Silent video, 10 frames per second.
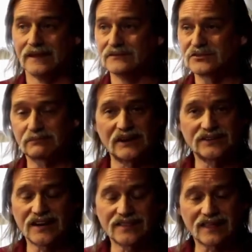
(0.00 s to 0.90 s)
spend
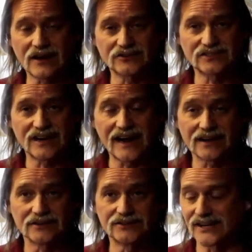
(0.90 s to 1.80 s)

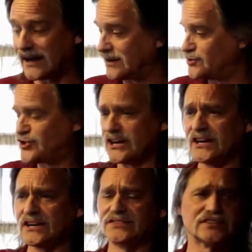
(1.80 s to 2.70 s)
$10,000 on
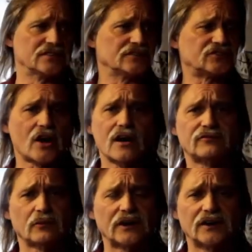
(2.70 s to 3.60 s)
jigs and
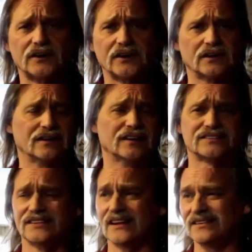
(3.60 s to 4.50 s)
software and this
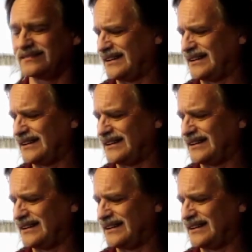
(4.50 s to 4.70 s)
and that.